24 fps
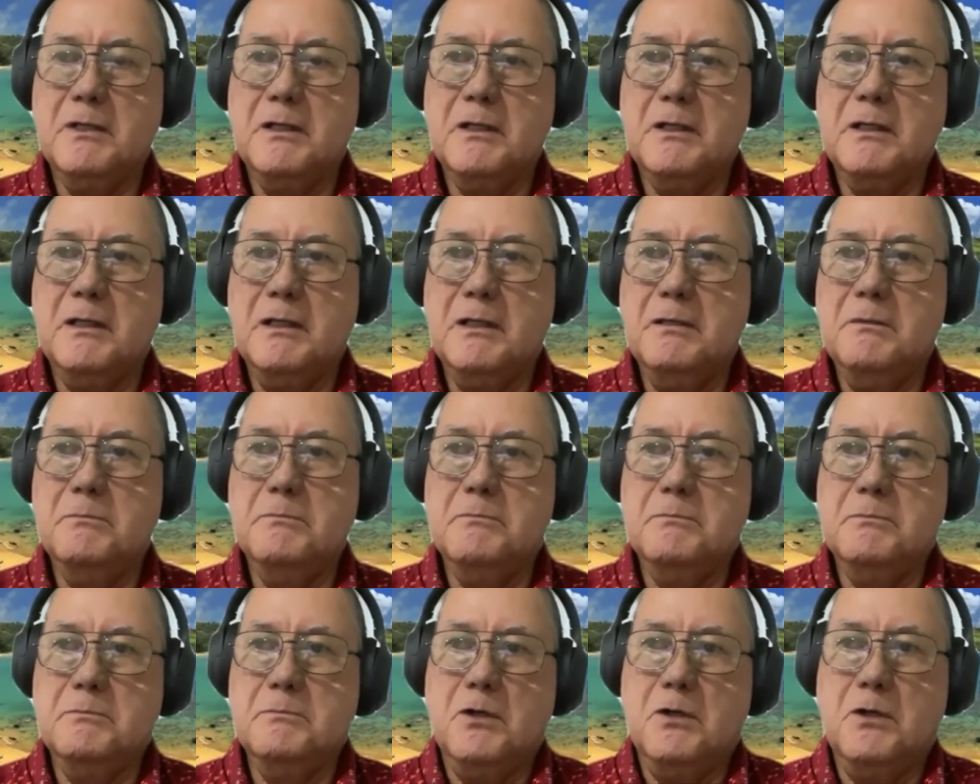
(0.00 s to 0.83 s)

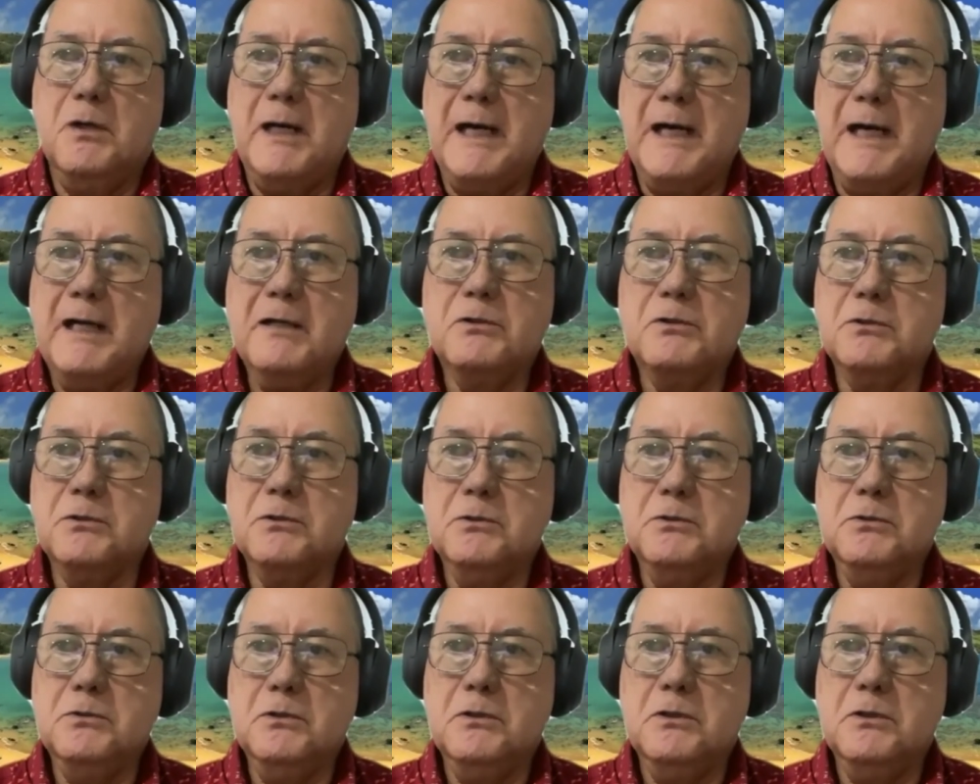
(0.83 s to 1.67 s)

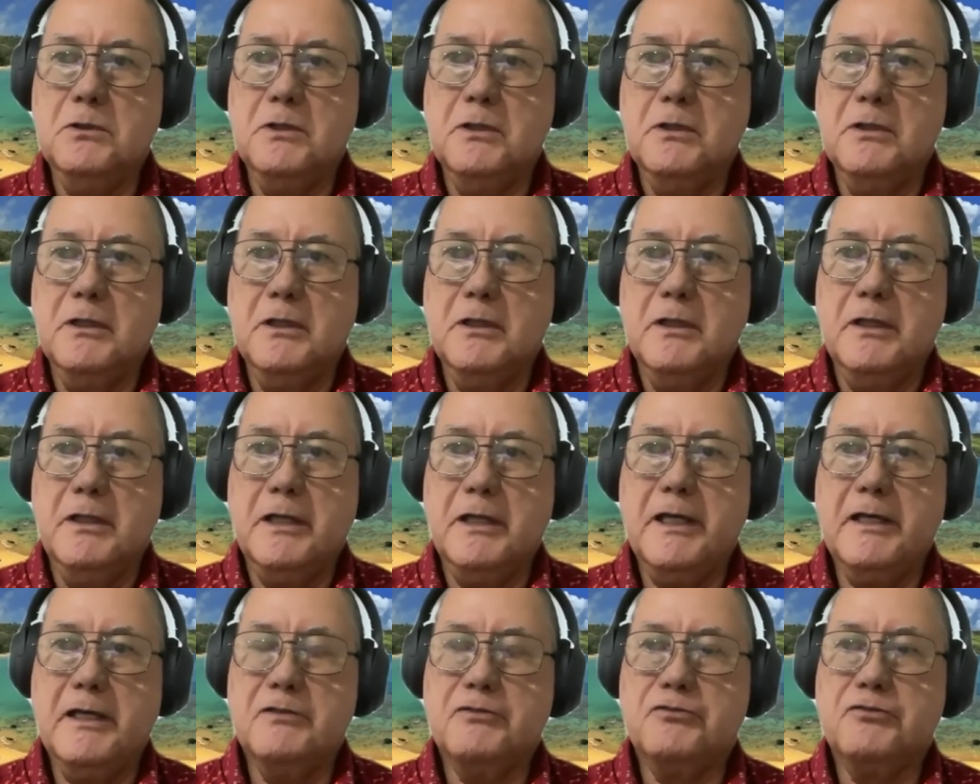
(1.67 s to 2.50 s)
Oahu
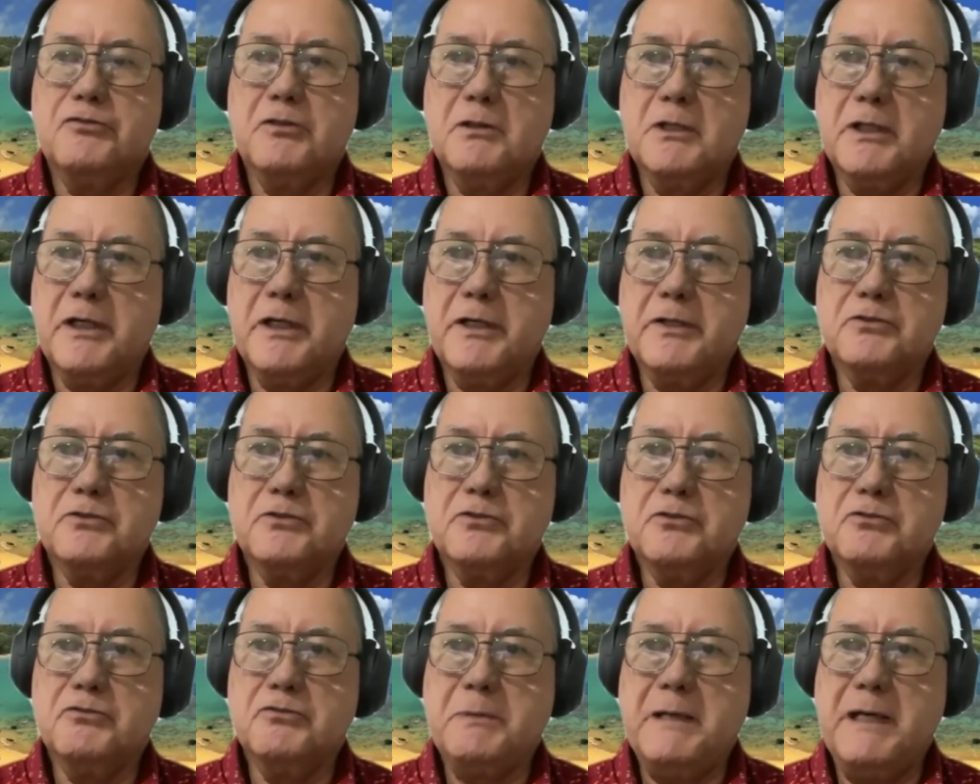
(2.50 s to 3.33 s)
has the
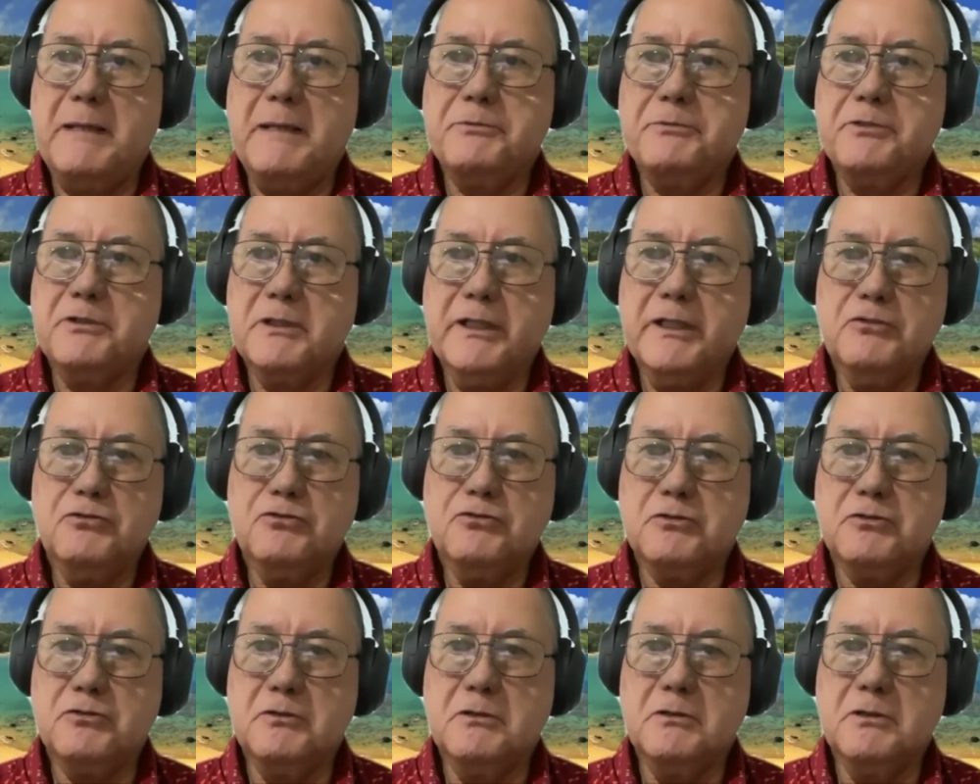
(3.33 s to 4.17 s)
largest
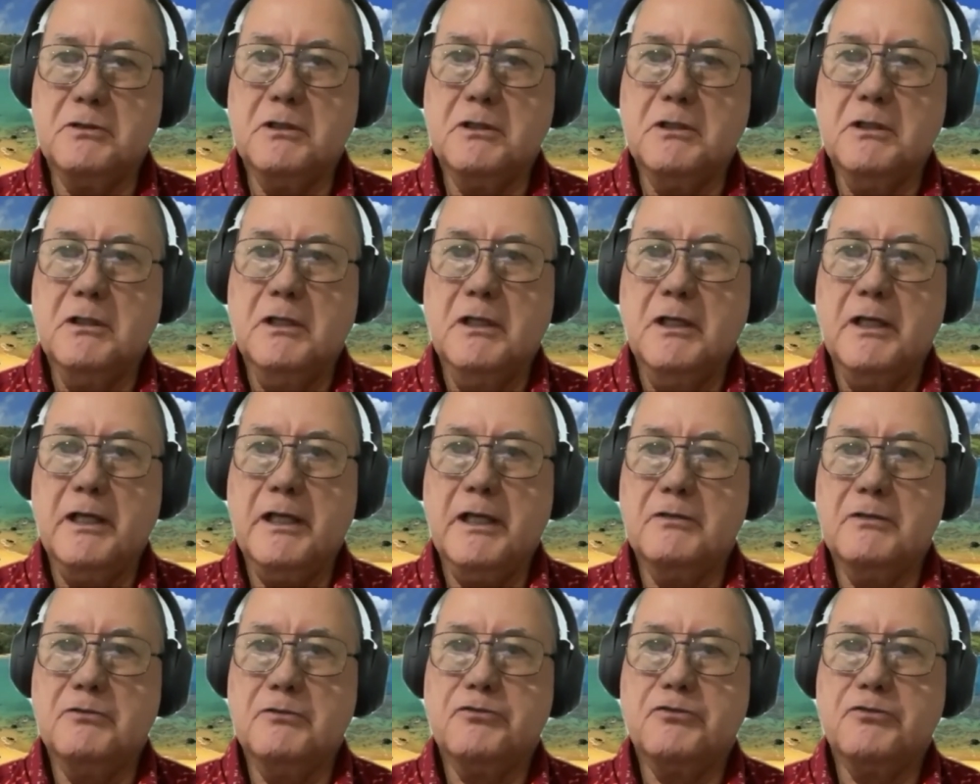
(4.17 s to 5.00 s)
population.
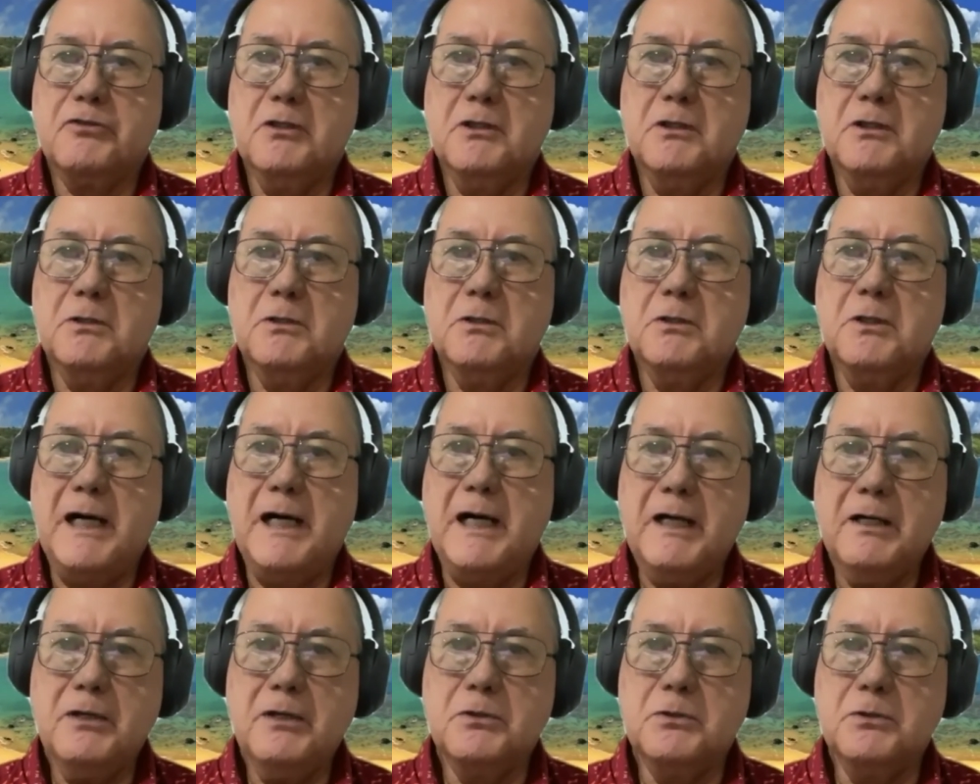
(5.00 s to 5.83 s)
And so
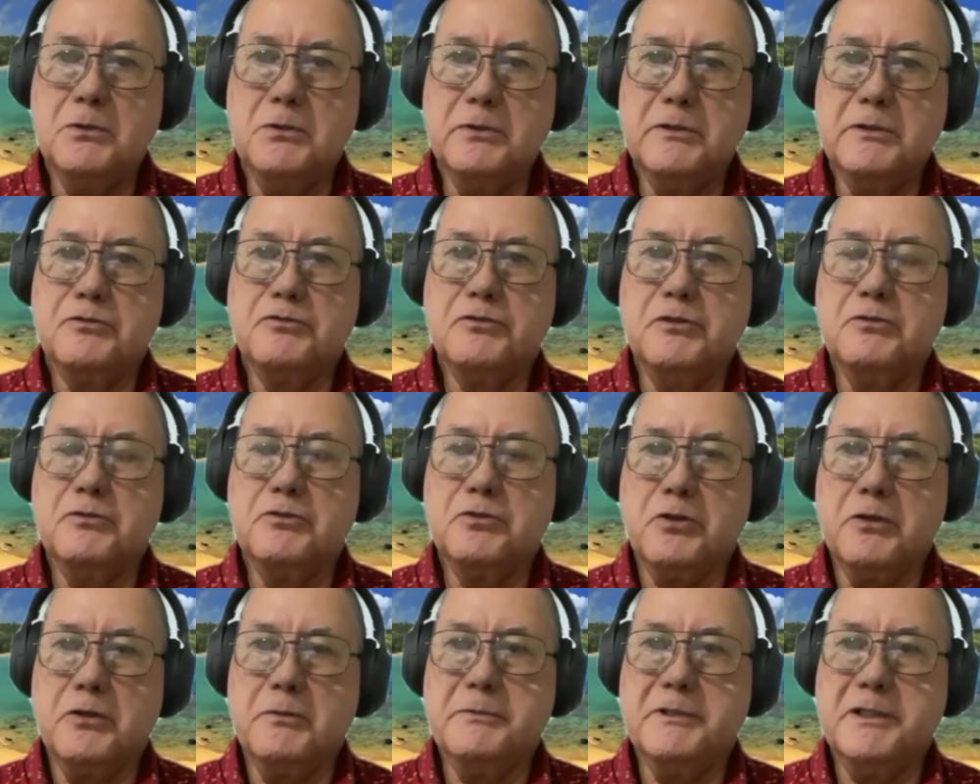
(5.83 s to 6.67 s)
Oahu is
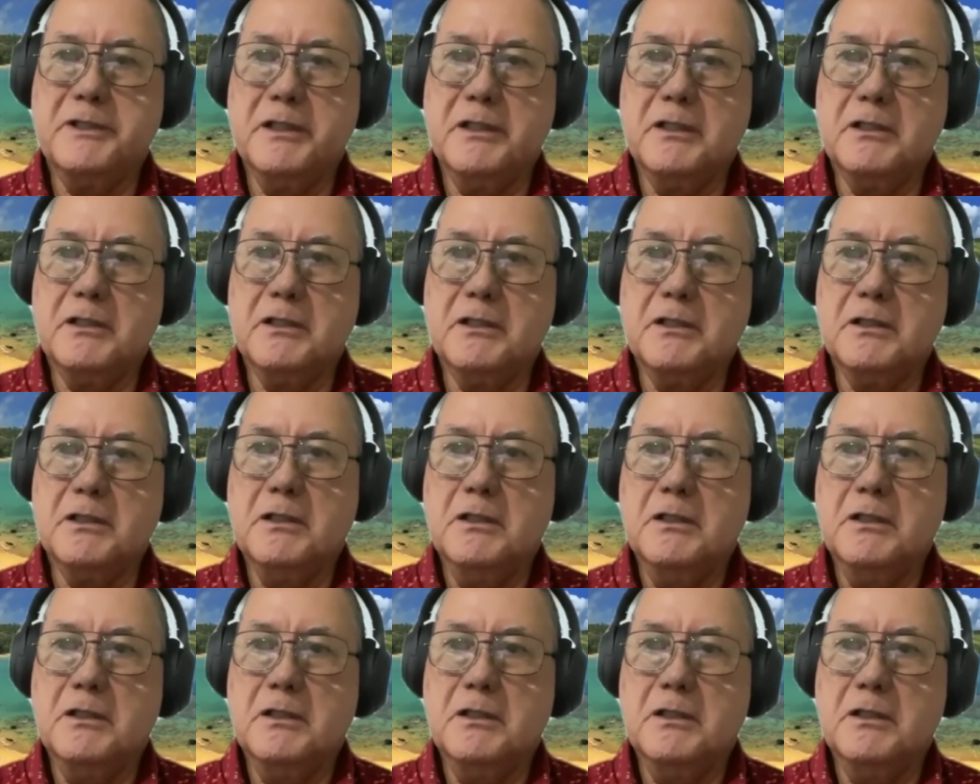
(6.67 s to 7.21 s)
determining